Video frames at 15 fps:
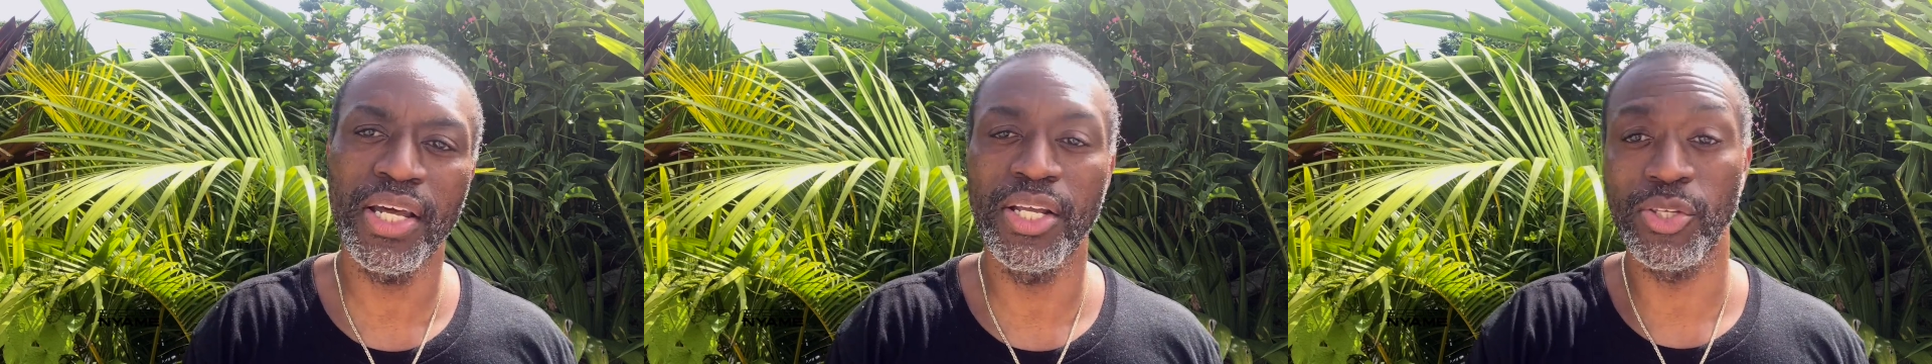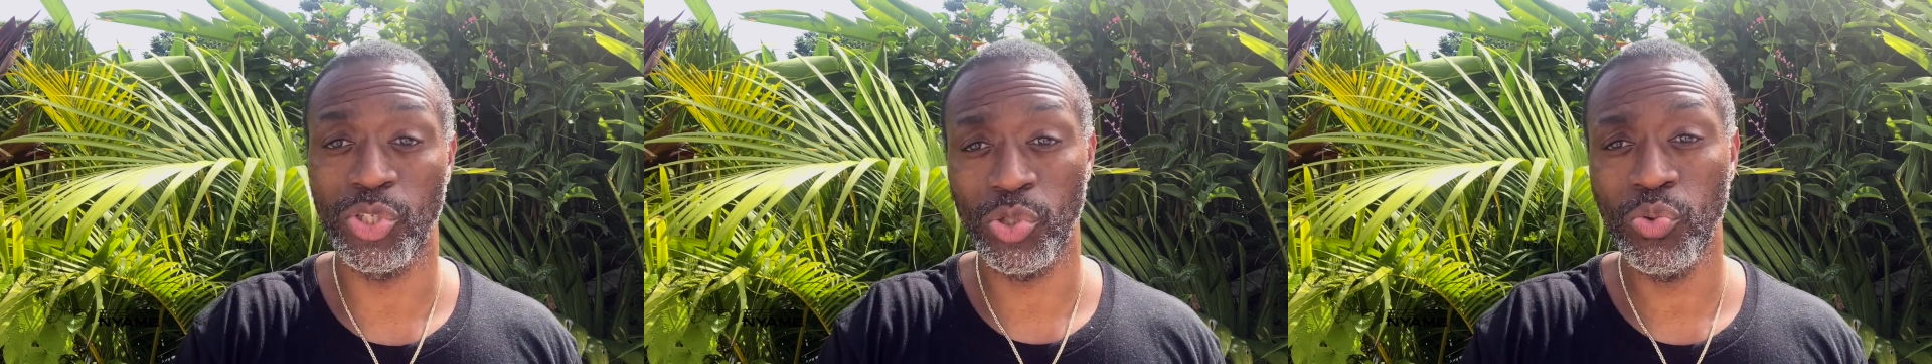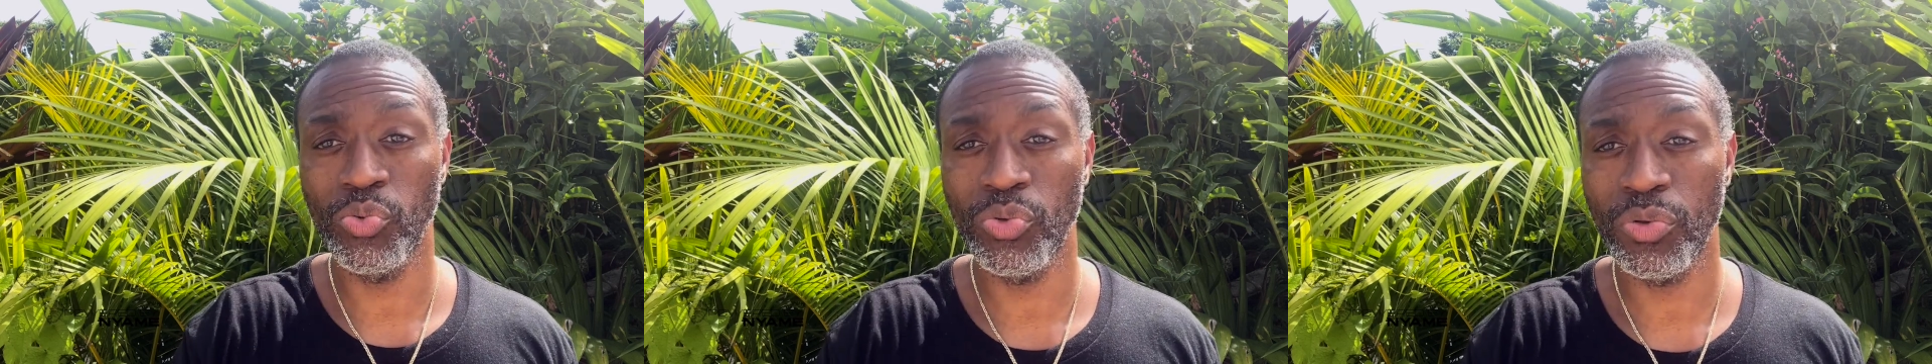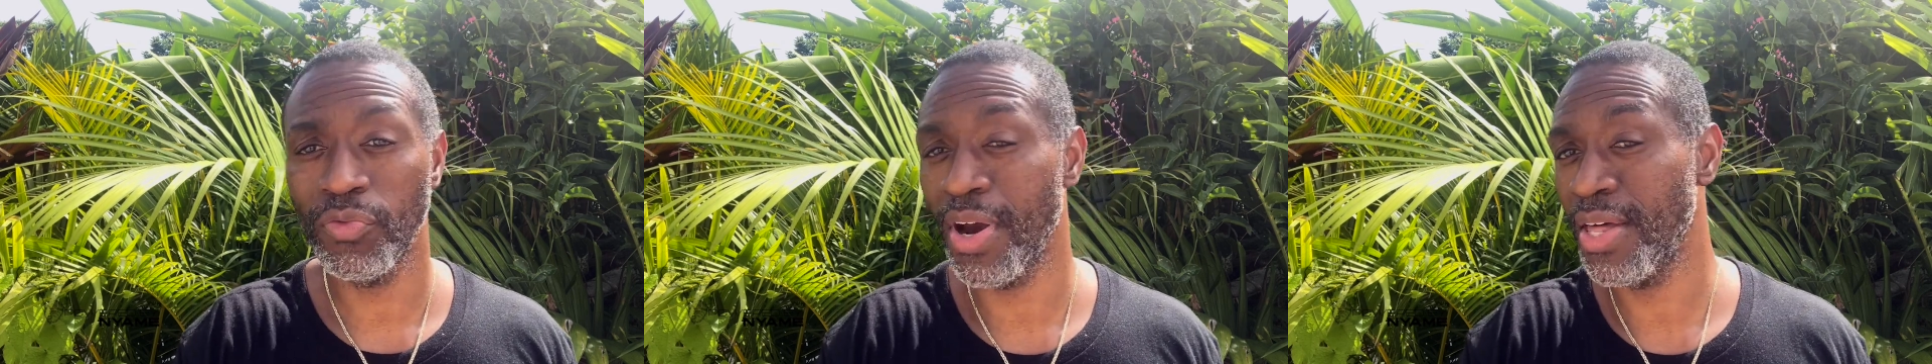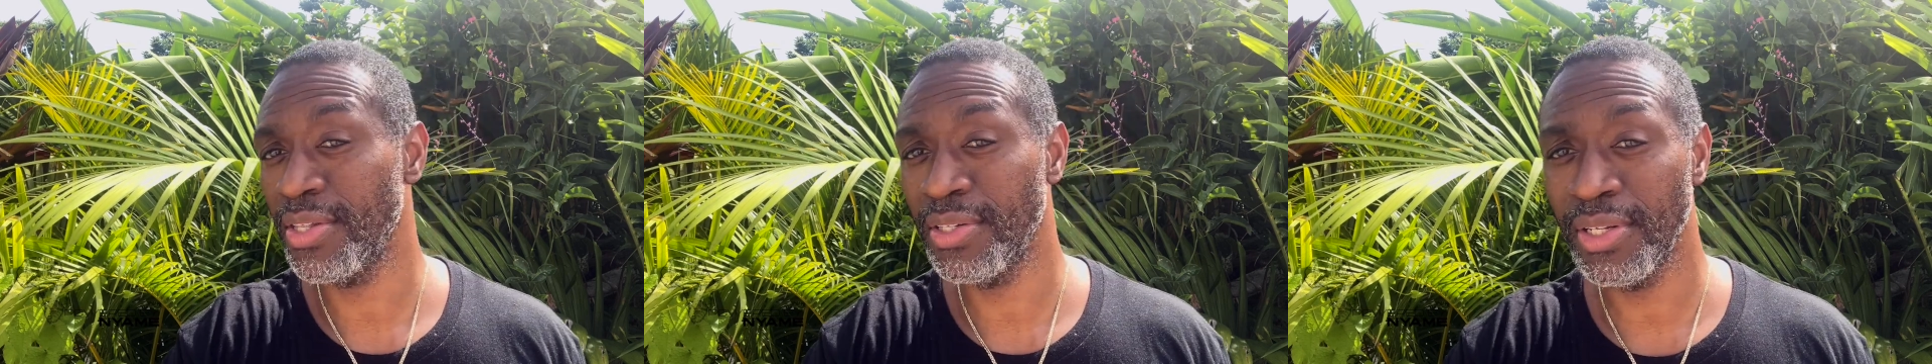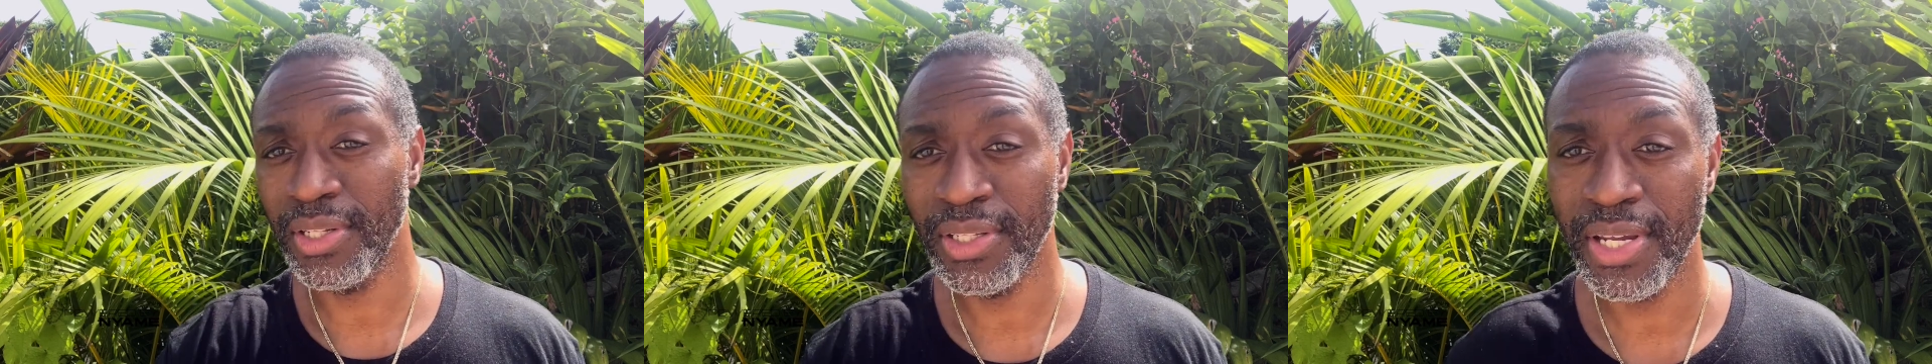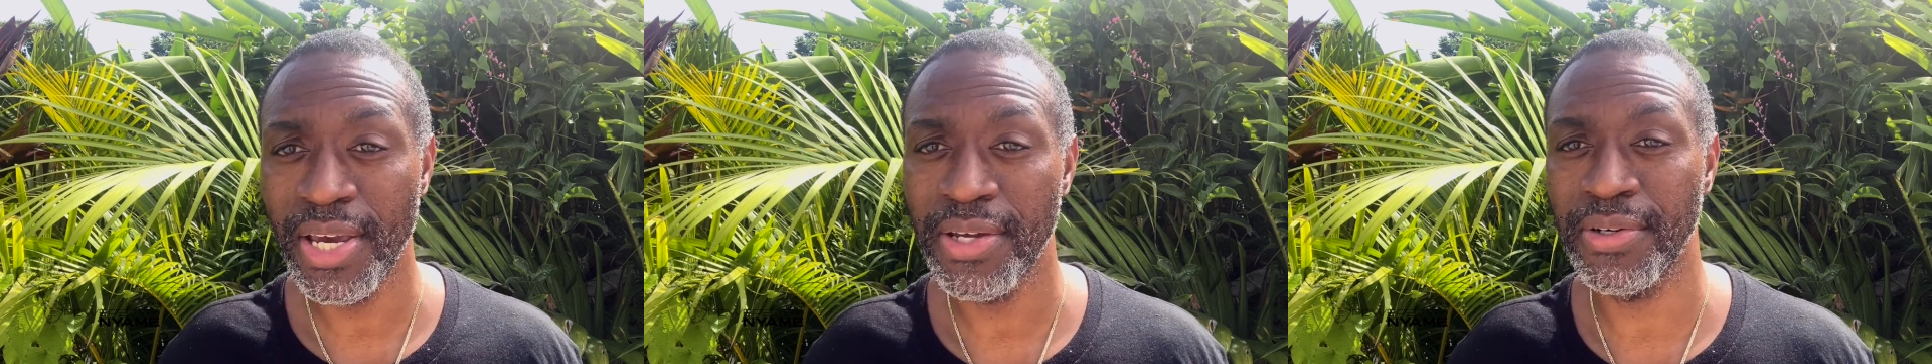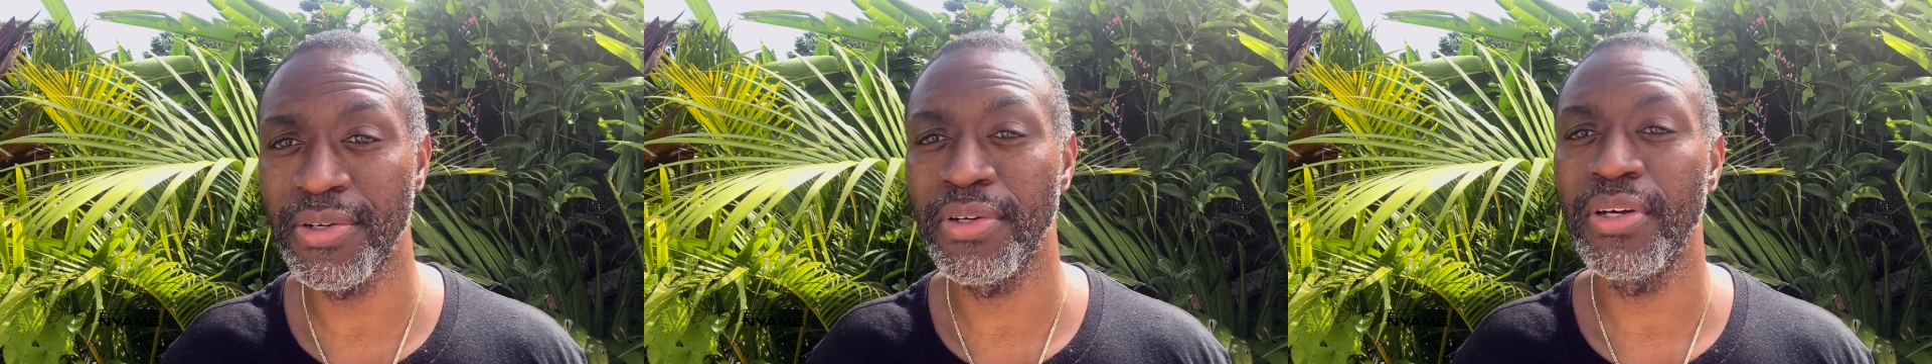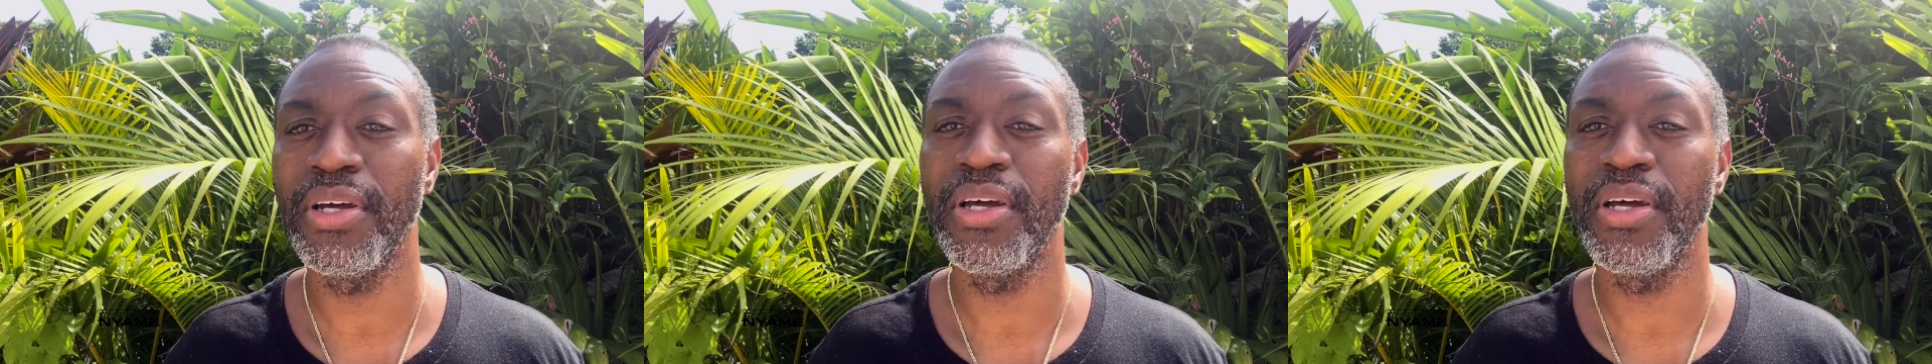and sooner rather than later,